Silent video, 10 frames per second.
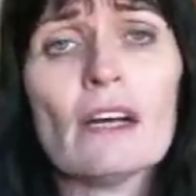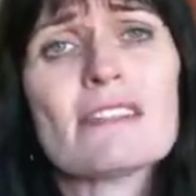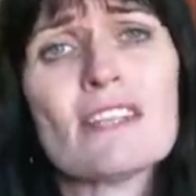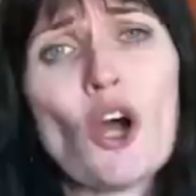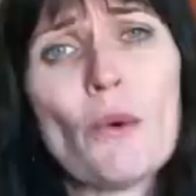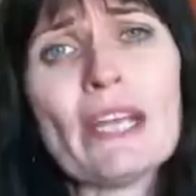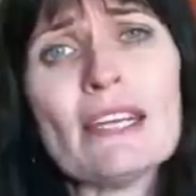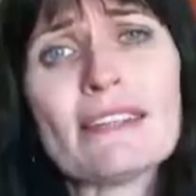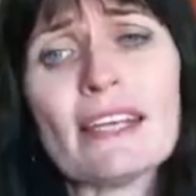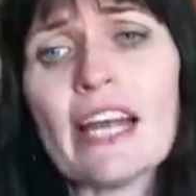Zoe
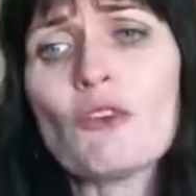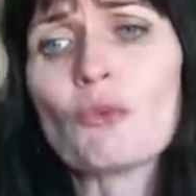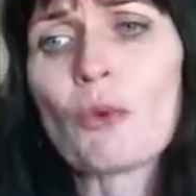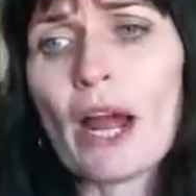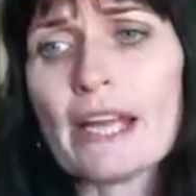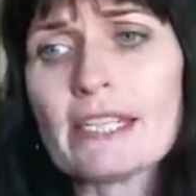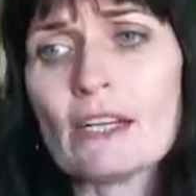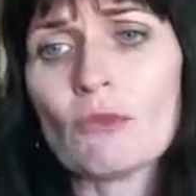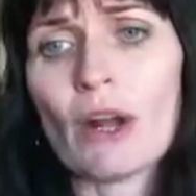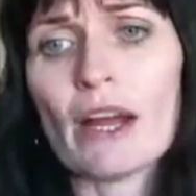is in a
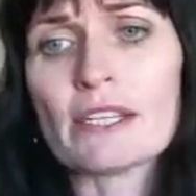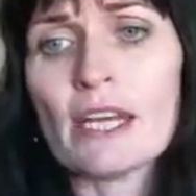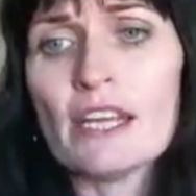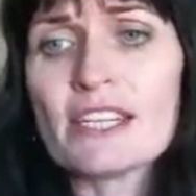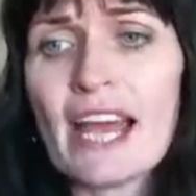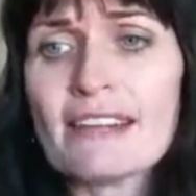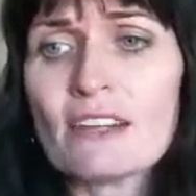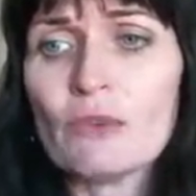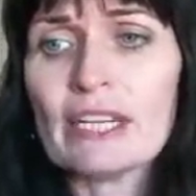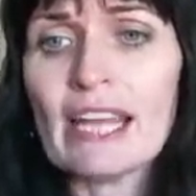writing rut. She
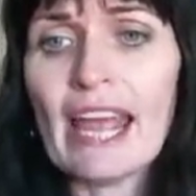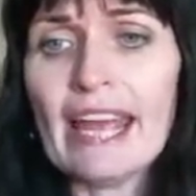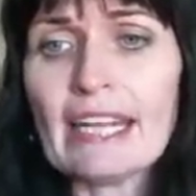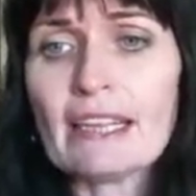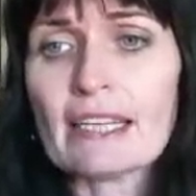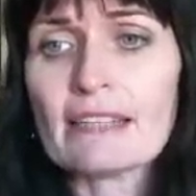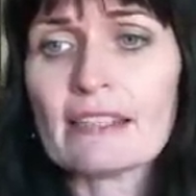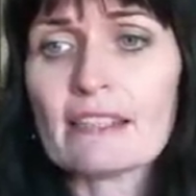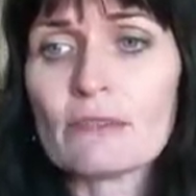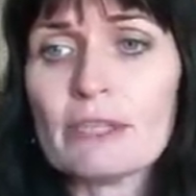hasn't written anything
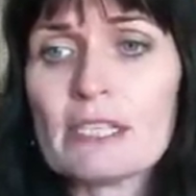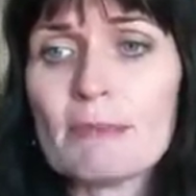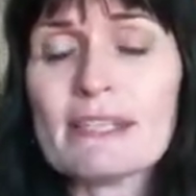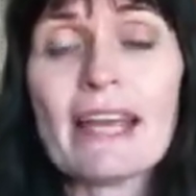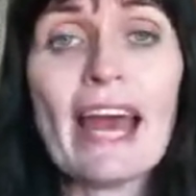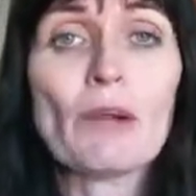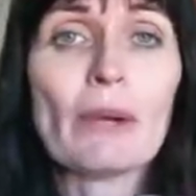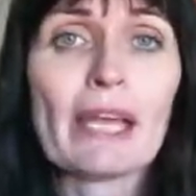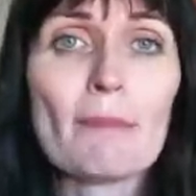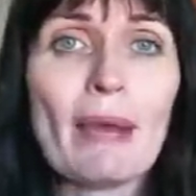since Christmas. How do
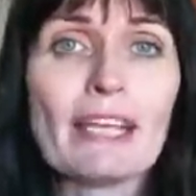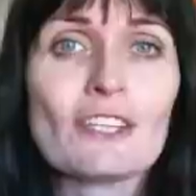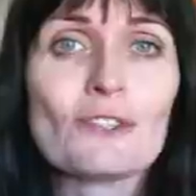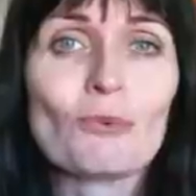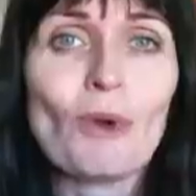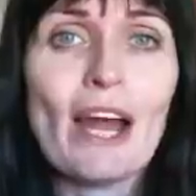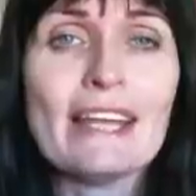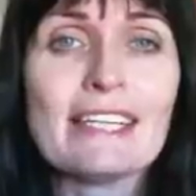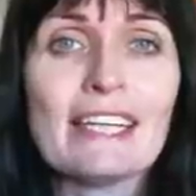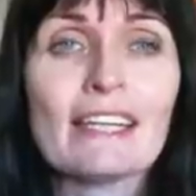I get back into
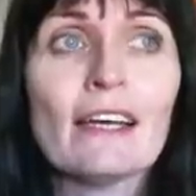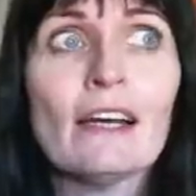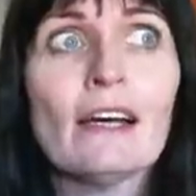writing?